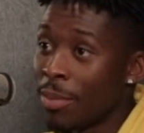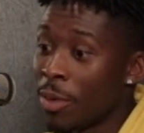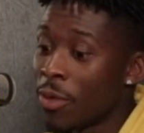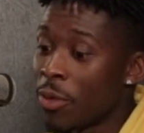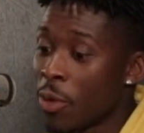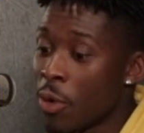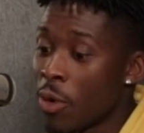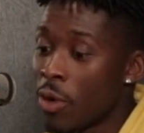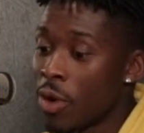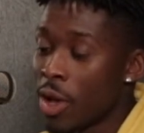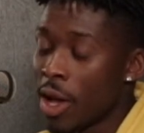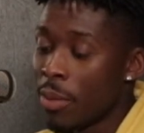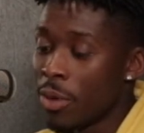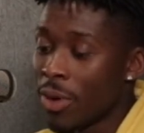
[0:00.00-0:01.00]
Before,
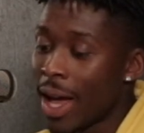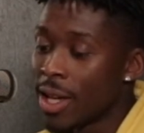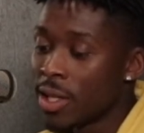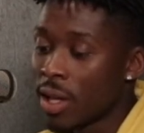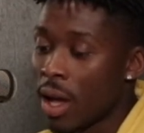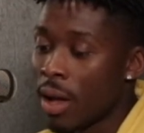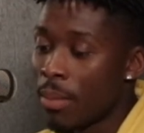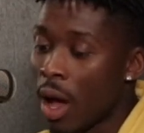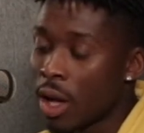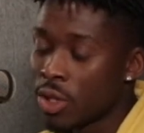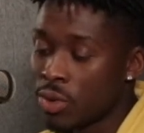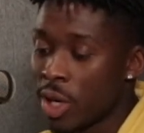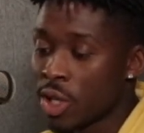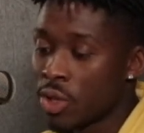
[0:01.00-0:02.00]
and we were at his
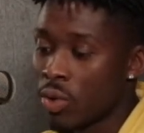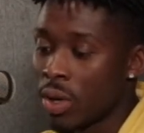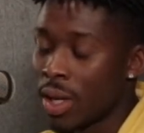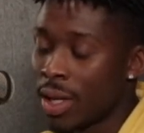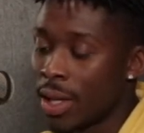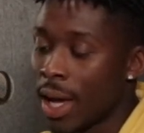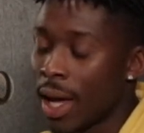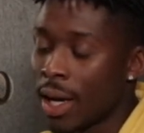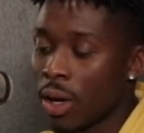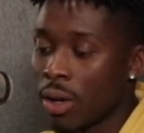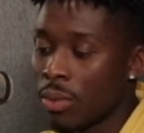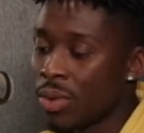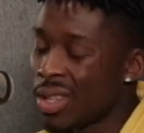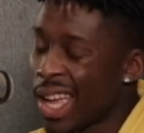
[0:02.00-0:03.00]
aunt's restaurant and that, and
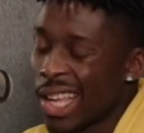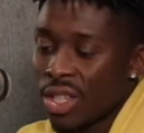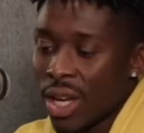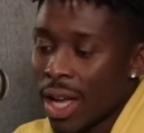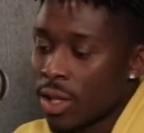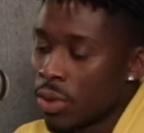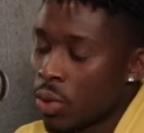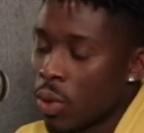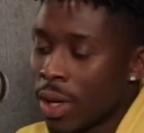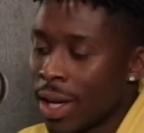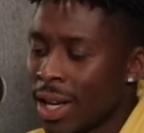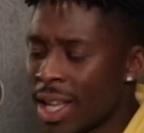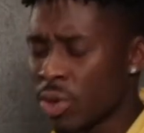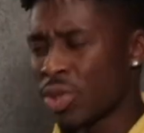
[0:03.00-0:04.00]
we had chats talking,
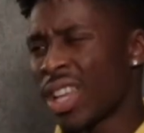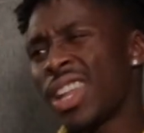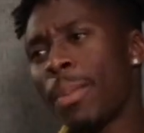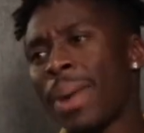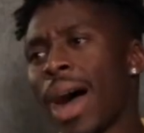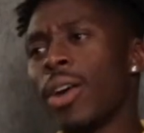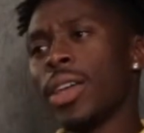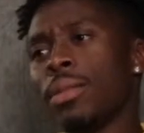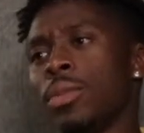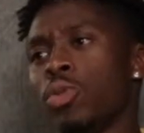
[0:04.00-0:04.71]
and there was something about him.